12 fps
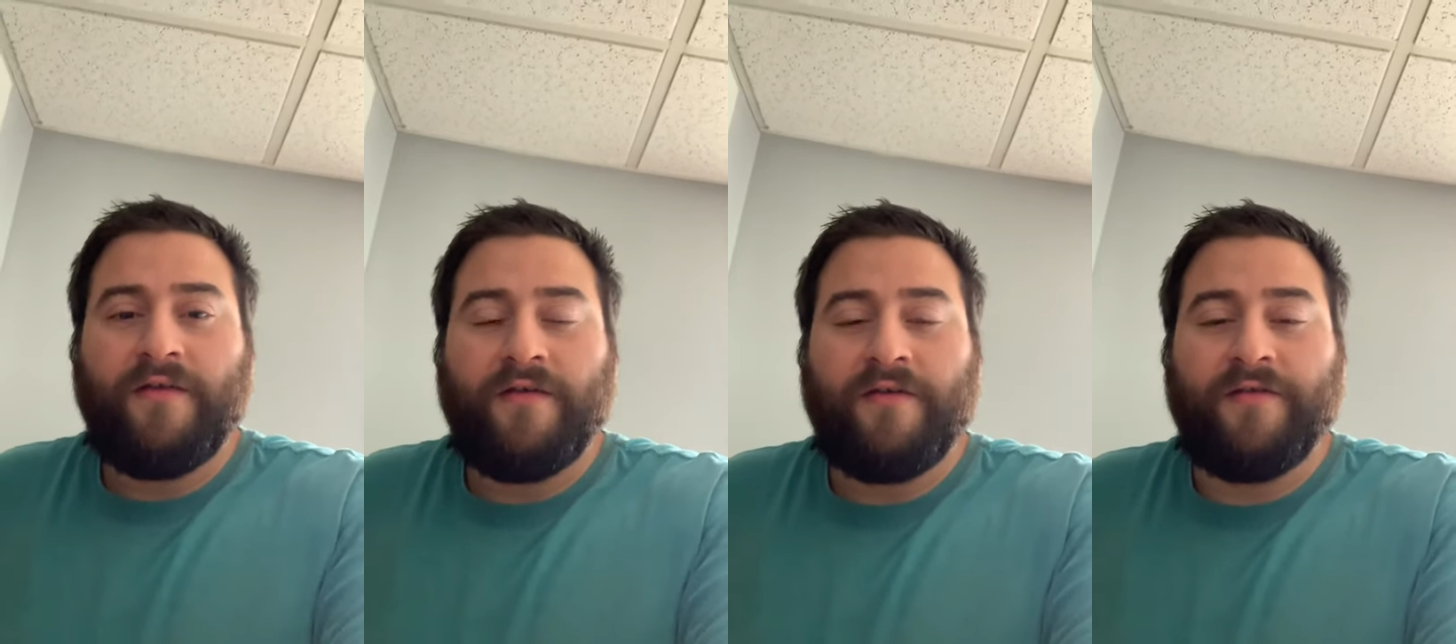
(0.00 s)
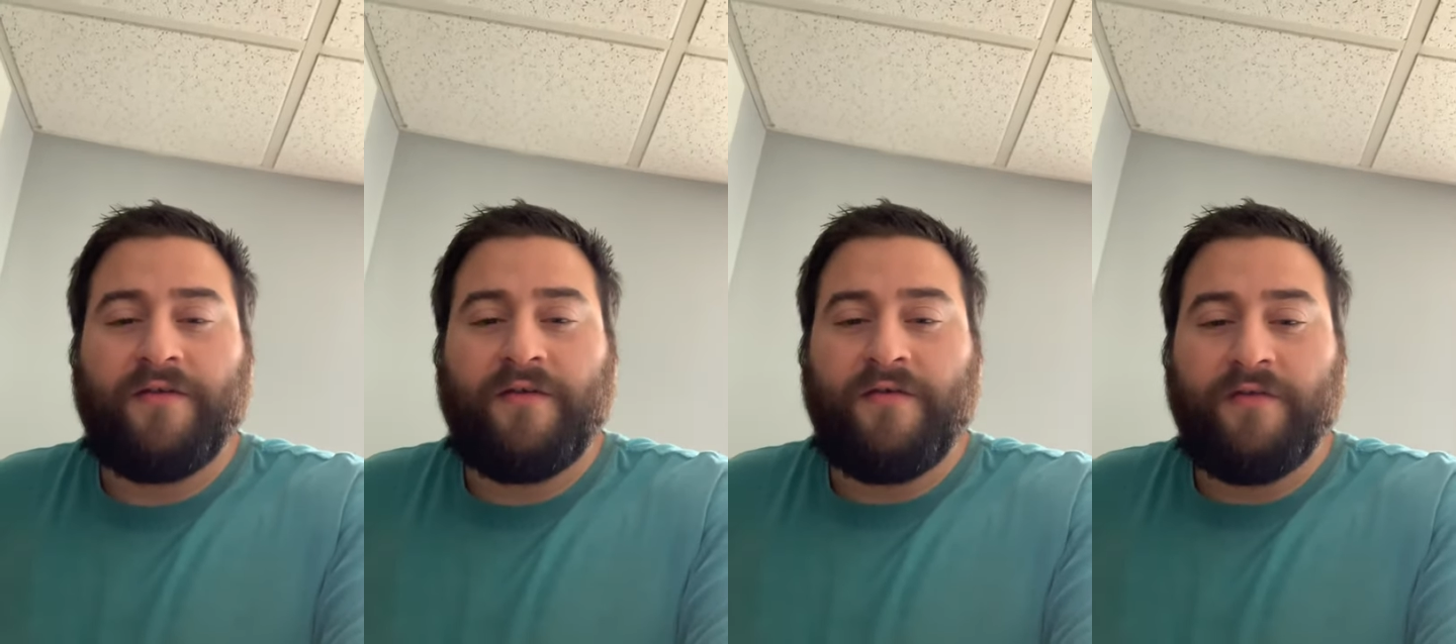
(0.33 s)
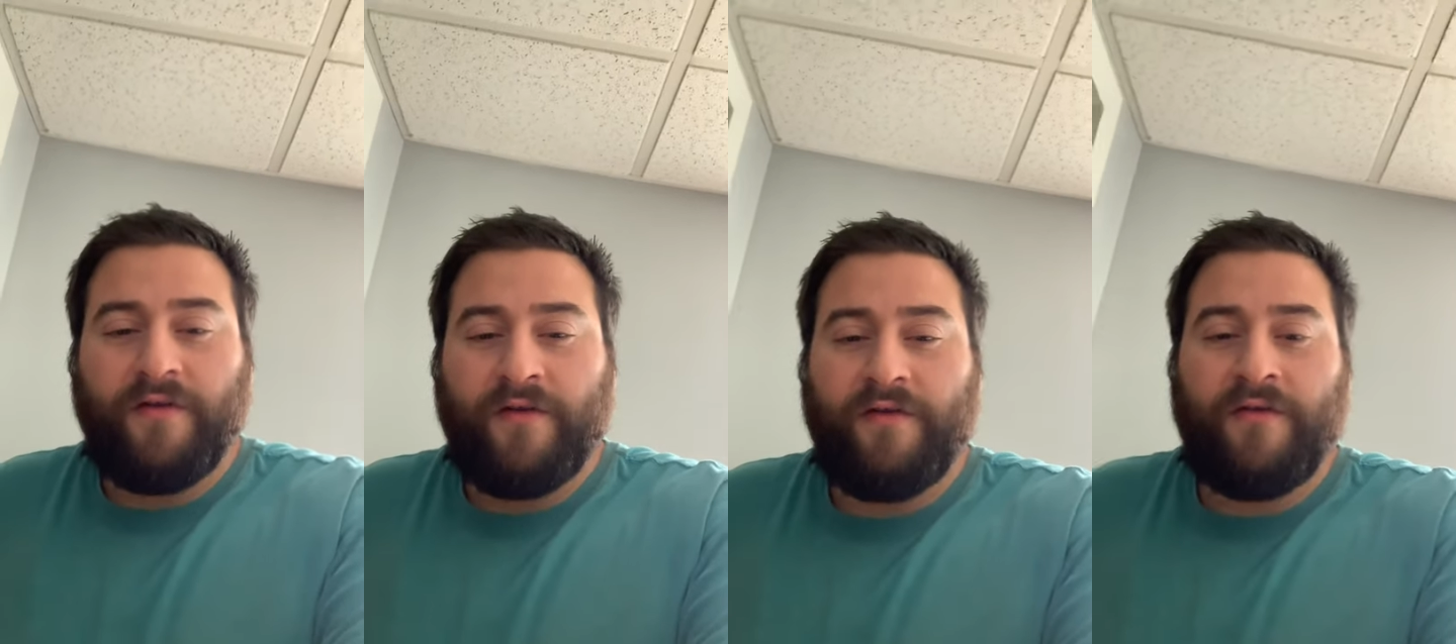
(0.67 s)
I'll see you
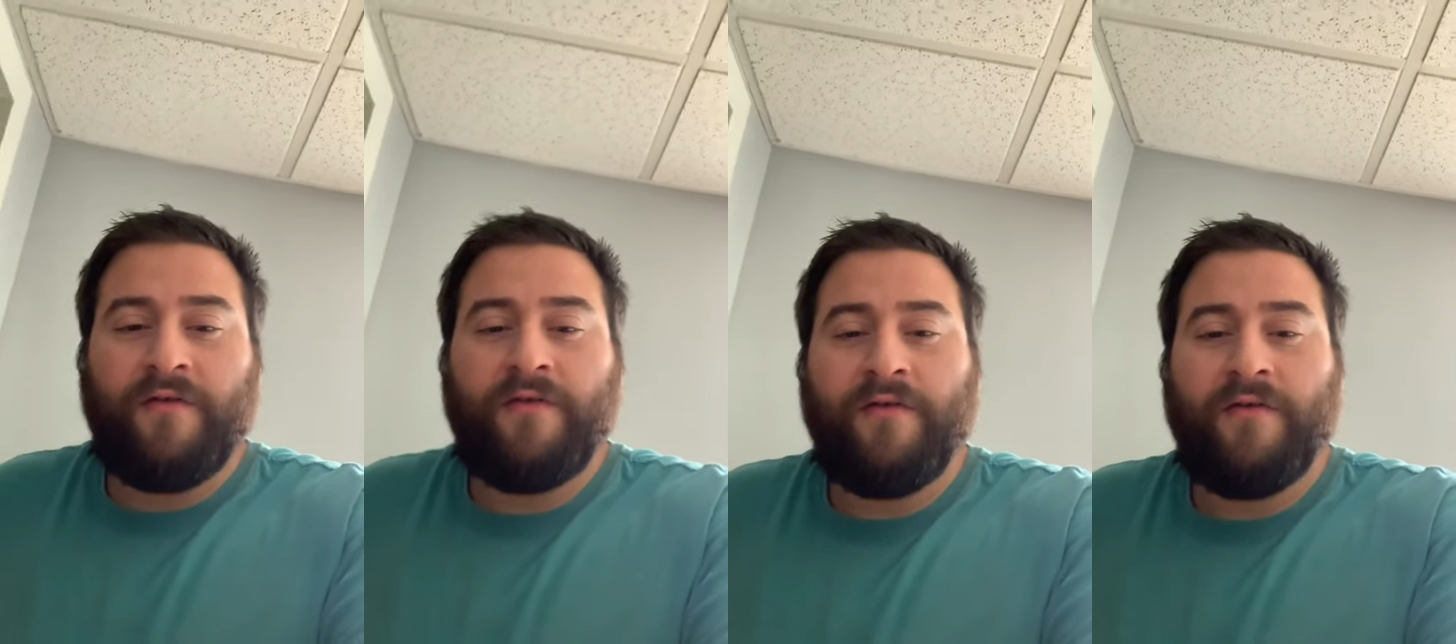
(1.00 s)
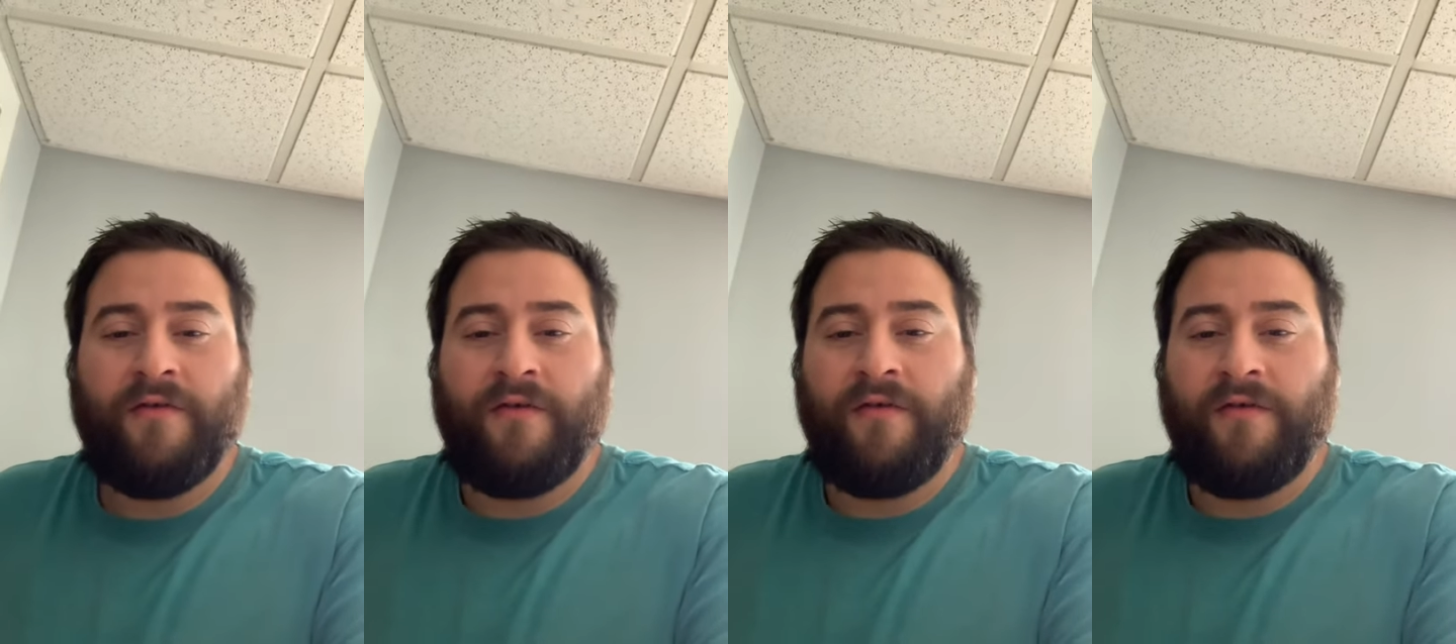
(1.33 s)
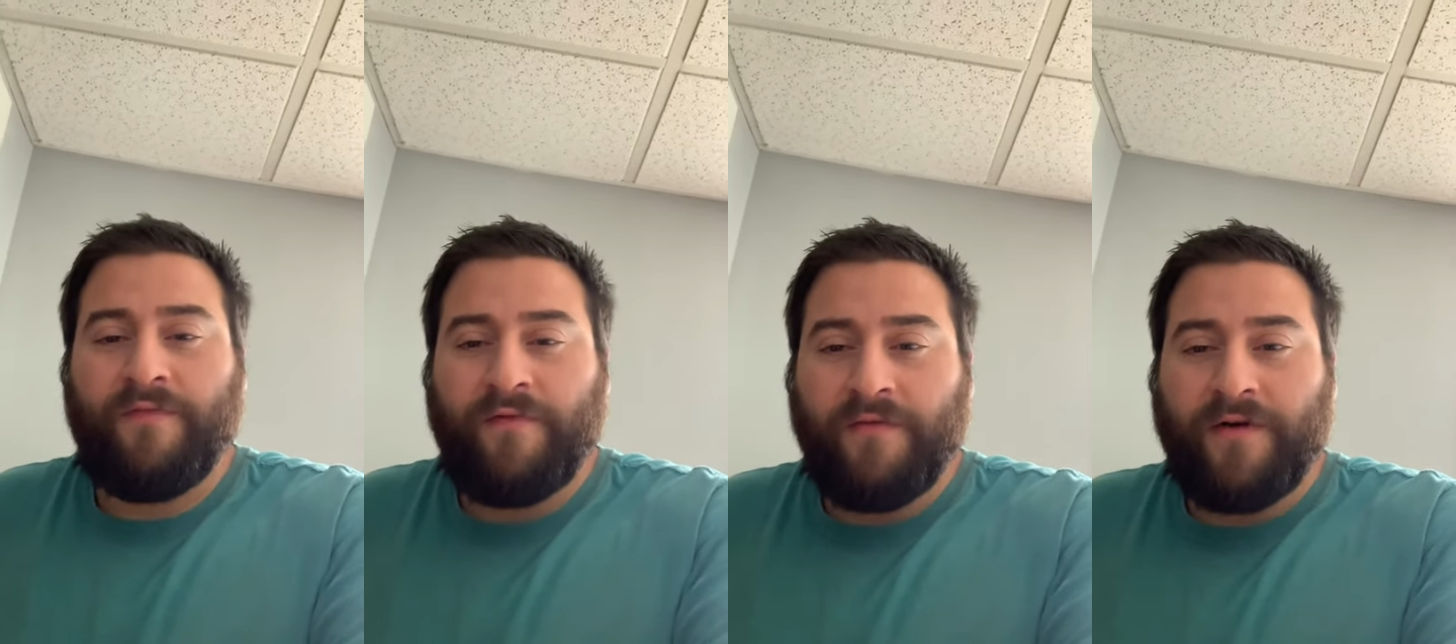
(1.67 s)
later. Thank you
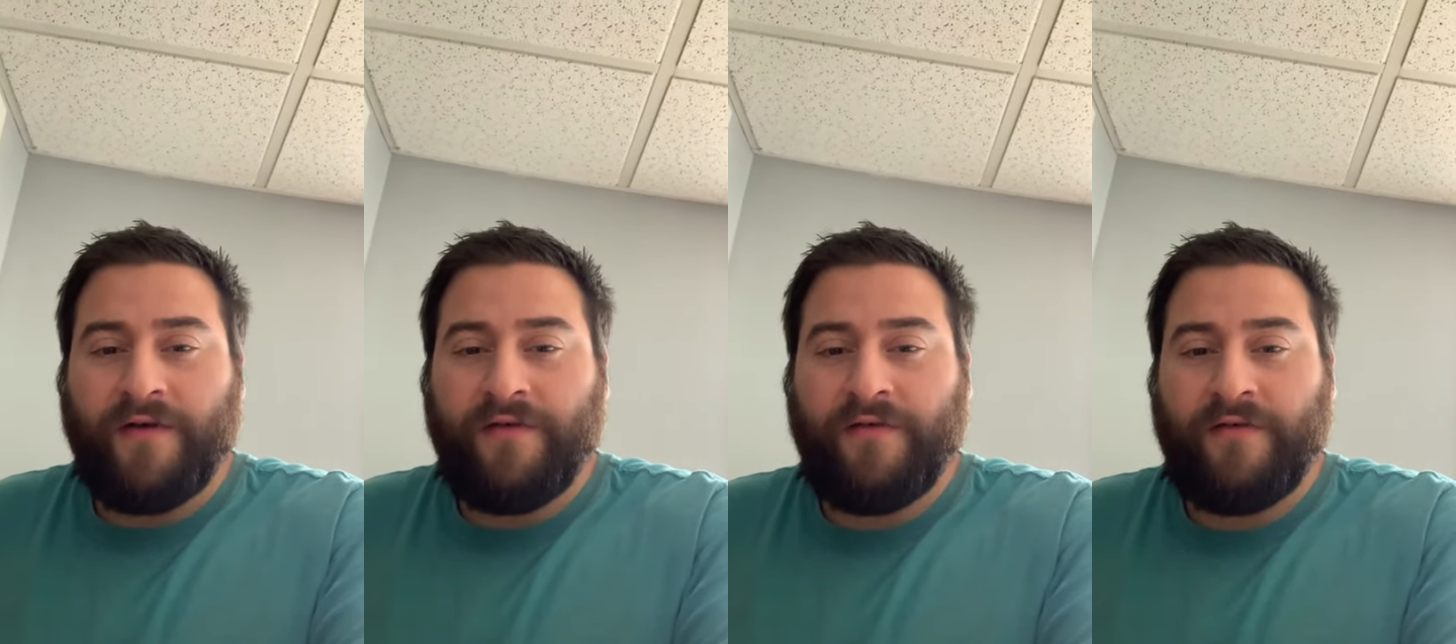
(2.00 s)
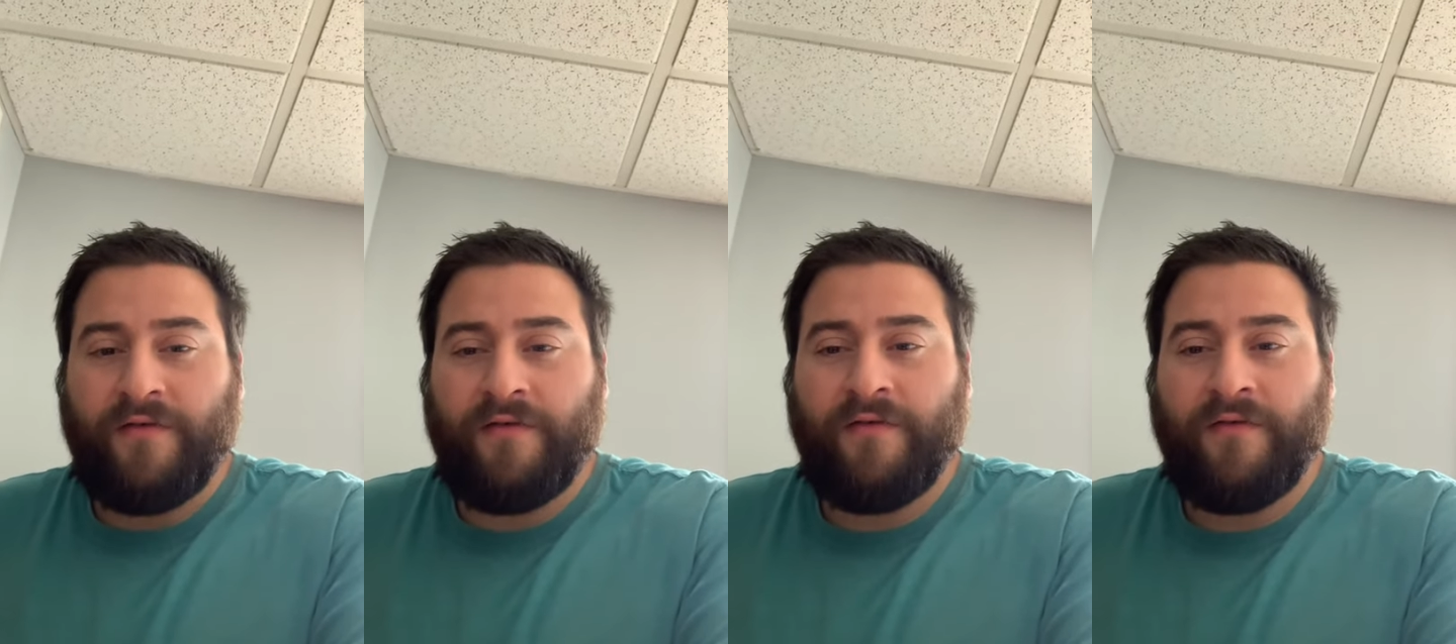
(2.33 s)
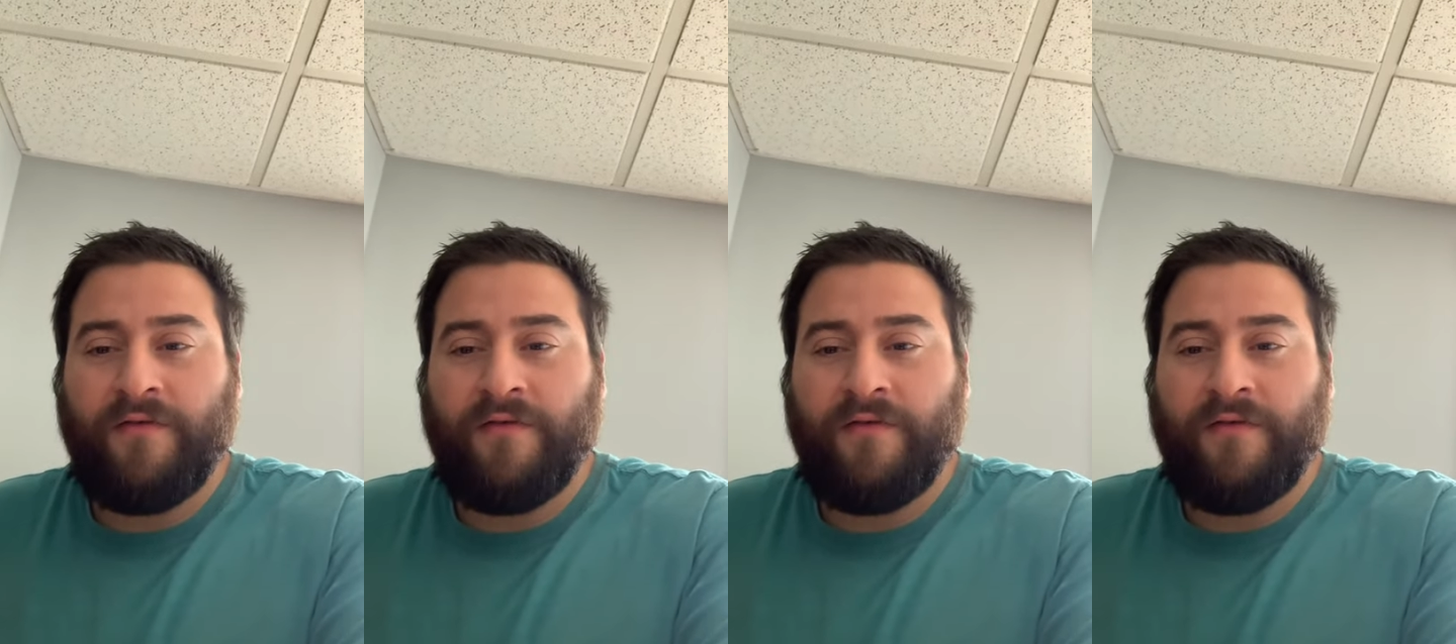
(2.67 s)
for watching,